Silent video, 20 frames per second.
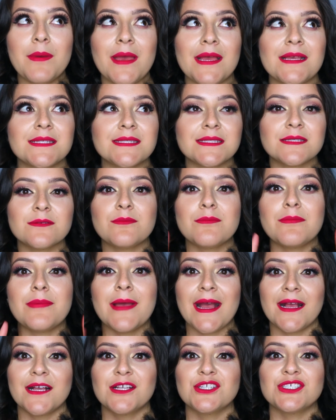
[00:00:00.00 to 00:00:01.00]
best
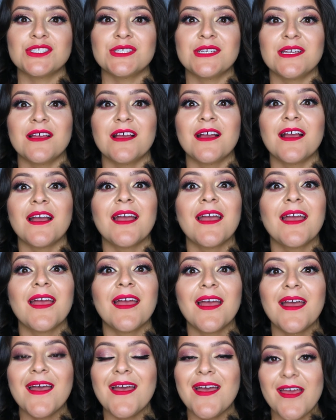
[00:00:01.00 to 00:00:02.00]
packaging
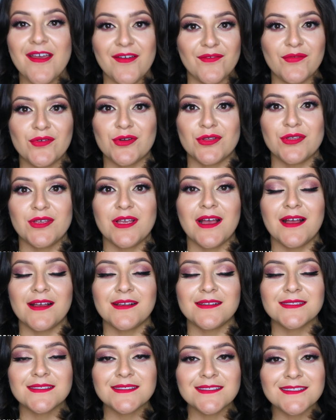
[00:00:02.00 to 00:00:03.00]
ever, you
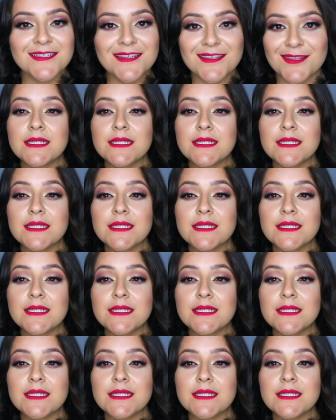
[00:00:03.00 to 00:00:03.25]
guys.